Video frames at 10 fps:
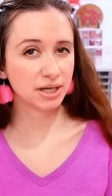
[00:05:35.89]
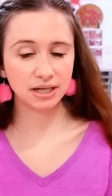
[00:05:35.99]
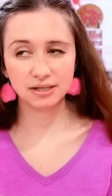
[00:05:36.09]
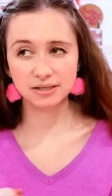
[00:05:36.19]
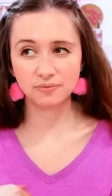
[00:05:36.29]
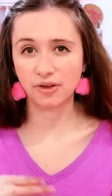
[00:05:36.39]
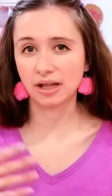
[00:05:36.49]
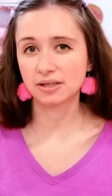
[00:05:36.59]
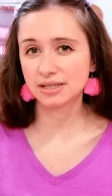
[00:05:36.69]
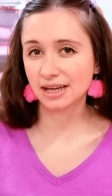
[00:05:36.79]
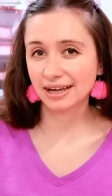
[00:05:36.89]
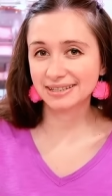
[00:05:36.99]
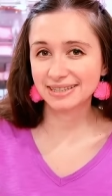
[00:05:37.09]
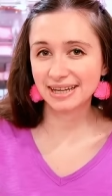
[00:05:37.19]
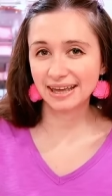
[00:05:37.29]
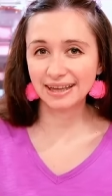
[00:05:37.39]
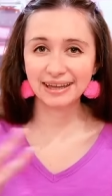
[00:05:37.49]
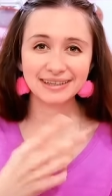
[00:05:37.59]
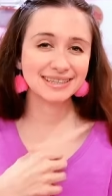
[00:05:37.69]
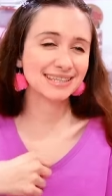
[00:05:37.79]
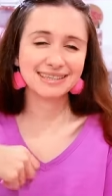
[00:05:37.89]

because Valentine's Day, it's the